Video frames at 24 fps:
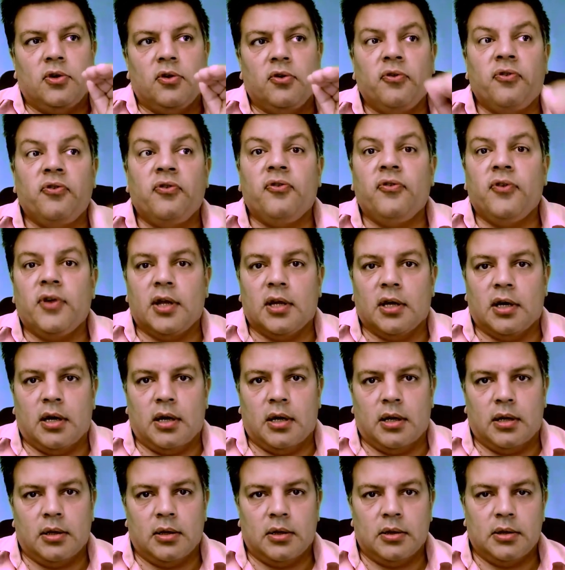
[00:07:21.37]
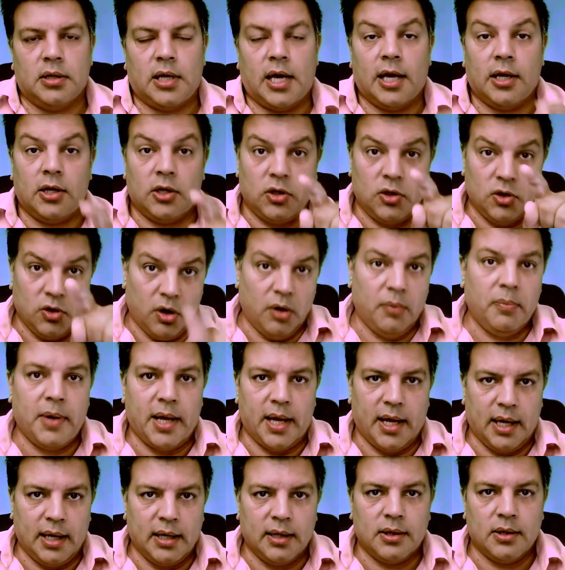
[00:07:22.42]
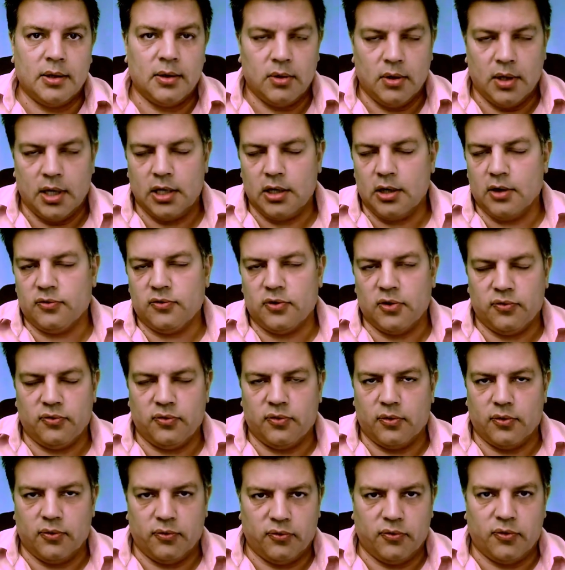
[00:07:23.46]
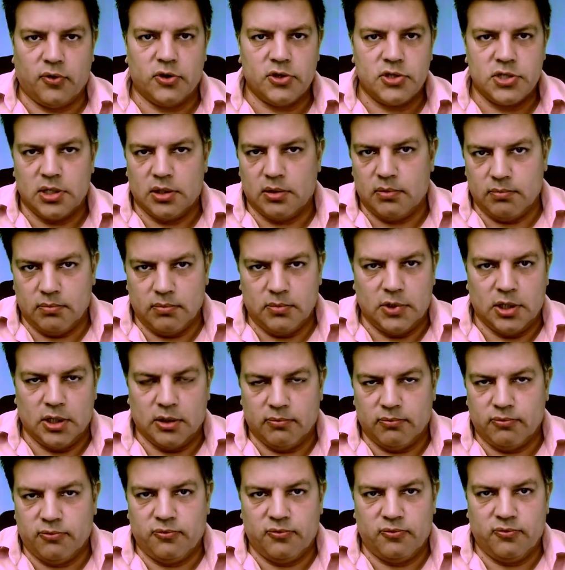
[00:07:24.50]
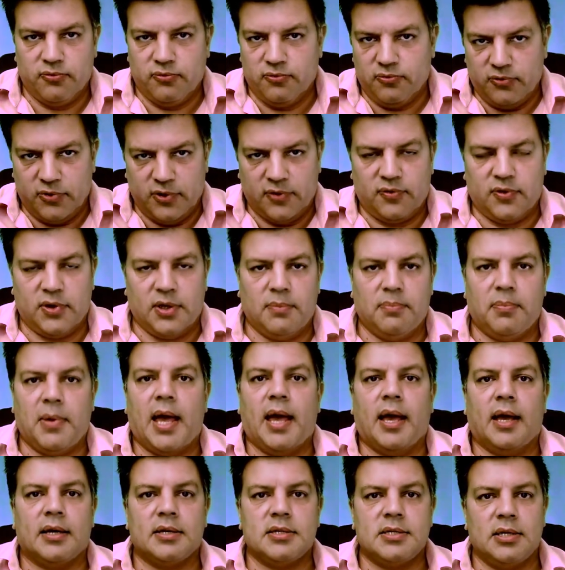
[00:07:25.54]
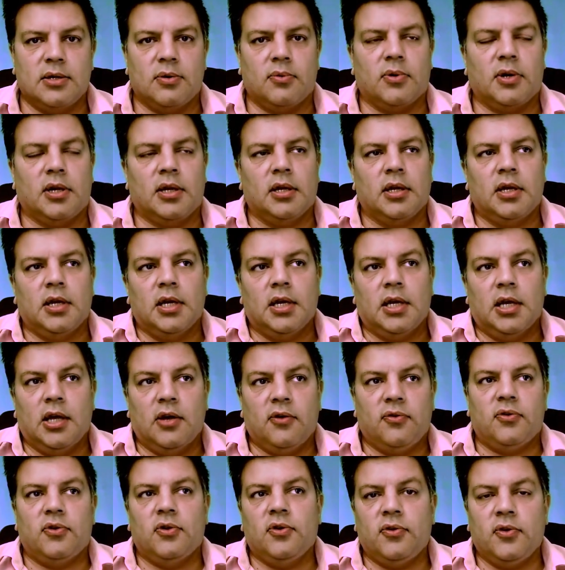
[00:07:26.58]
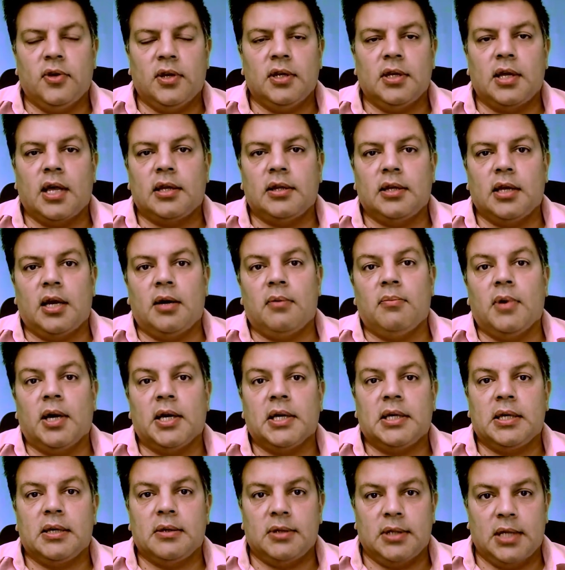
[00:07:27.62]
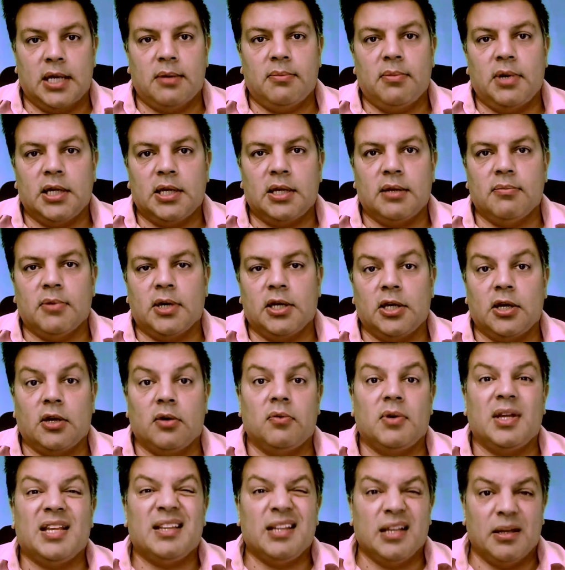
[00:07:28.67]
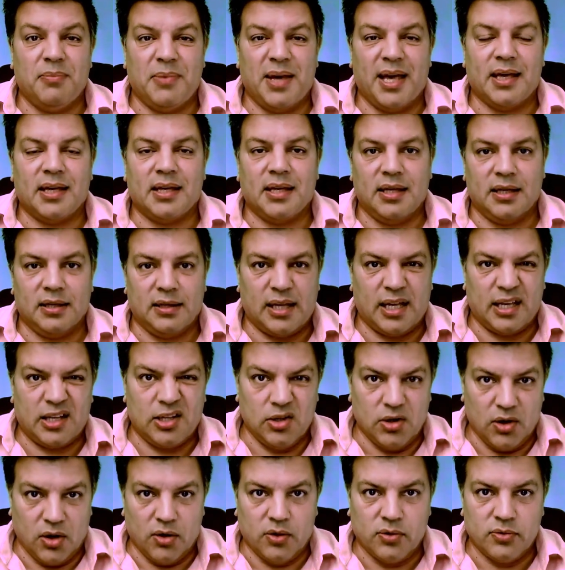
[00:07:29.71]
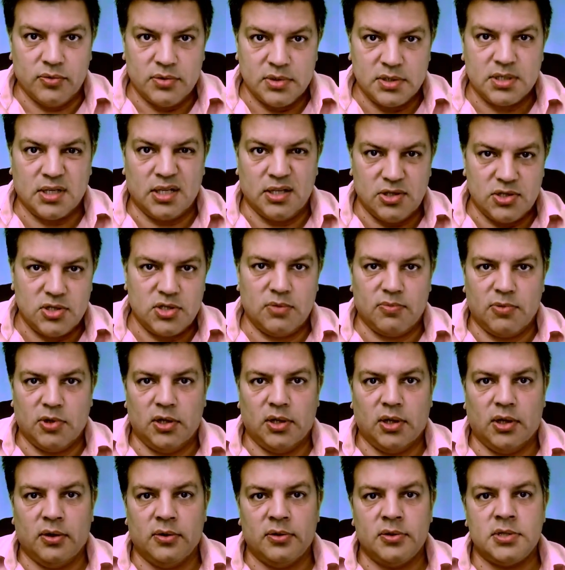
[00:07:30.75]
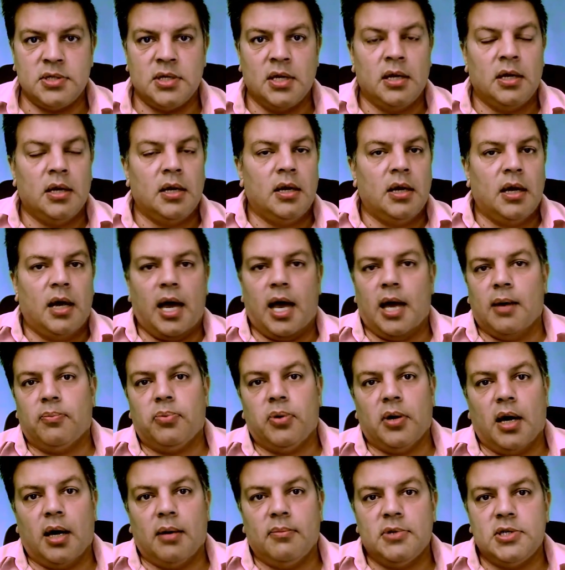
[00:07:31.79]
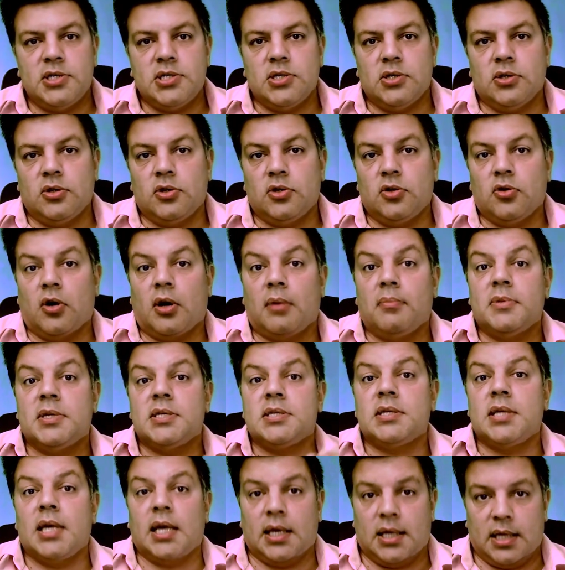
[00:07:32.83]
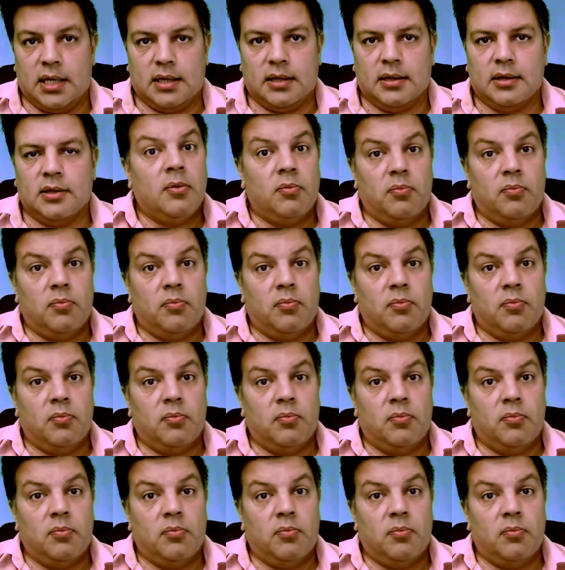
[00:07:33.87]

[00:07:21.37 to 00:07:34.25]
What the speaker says: feel that your bank, any of the Fortune, 50 banks in the world, if you think that they're making money on retail banking, like loans, consumer loans, I promise you, you are mistaken.